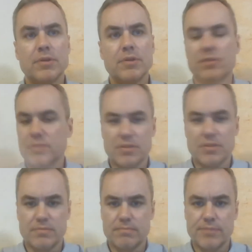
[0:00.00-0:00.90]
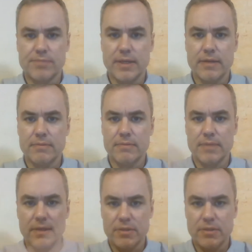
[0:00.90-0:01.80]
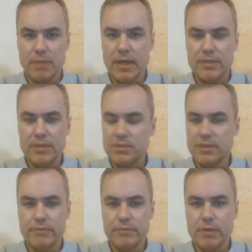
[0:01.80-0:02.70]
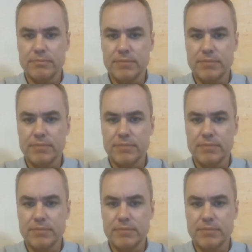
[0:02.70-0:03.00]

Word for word: you should just say in your mind, just say, well,